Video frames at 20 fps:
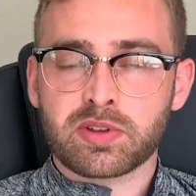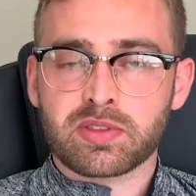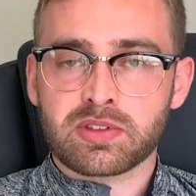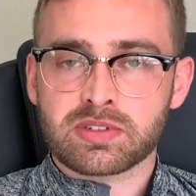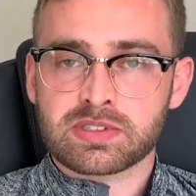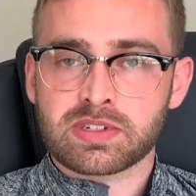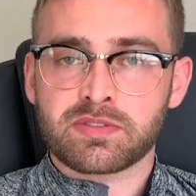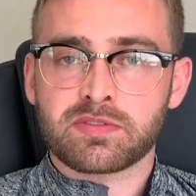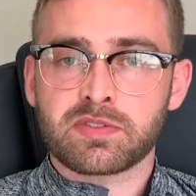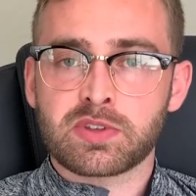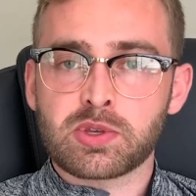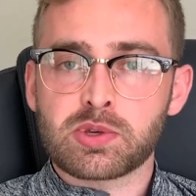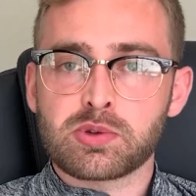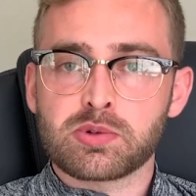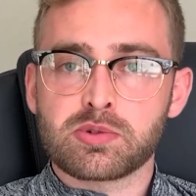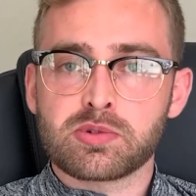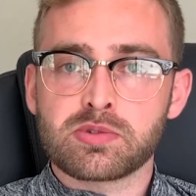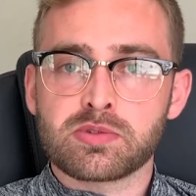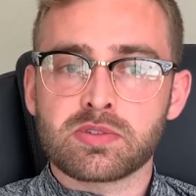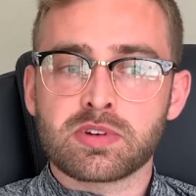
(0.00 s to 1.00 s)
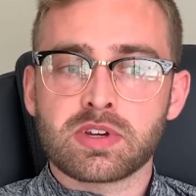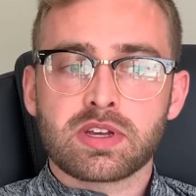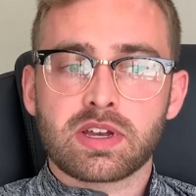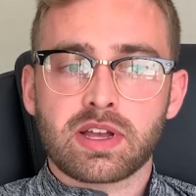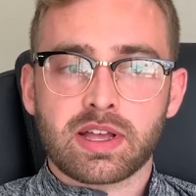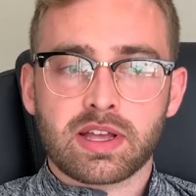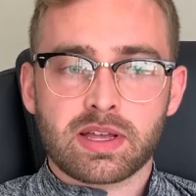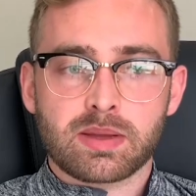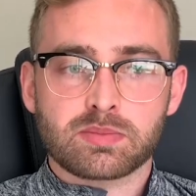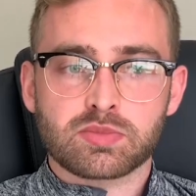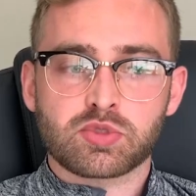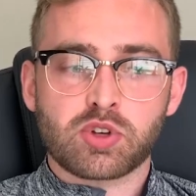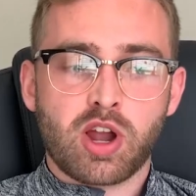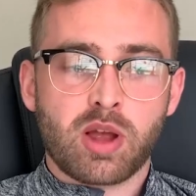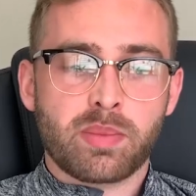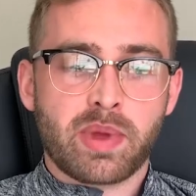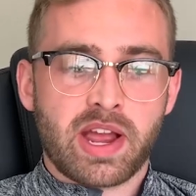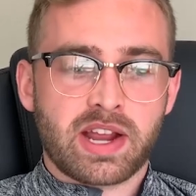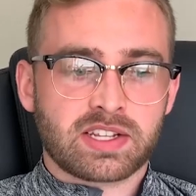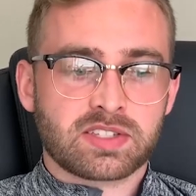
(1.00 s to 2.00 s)
There's a few
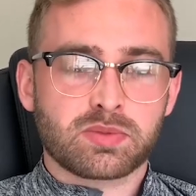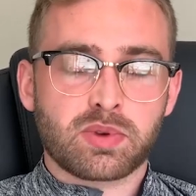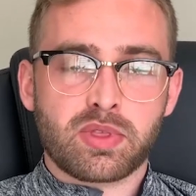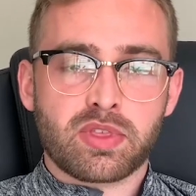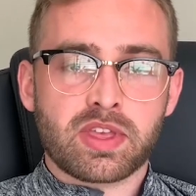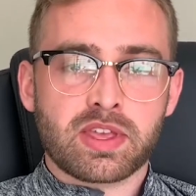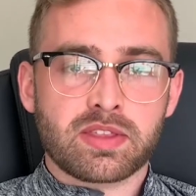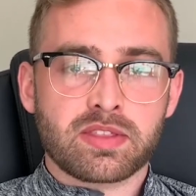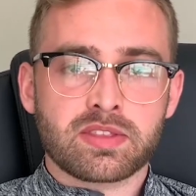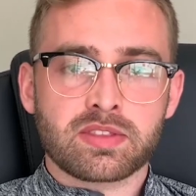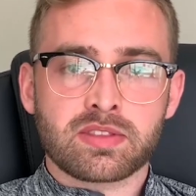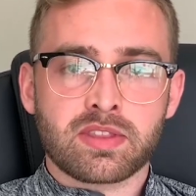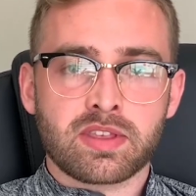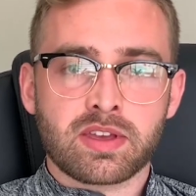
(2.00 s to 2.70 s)
drawbacks with it.